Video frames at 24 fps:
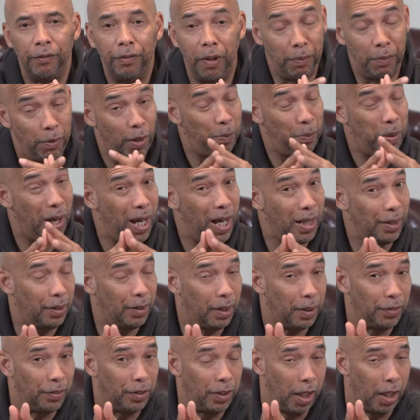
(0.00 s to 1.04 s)
from a
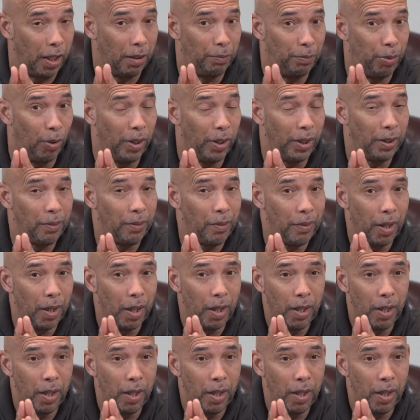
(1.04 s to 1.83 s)
positive standpoint.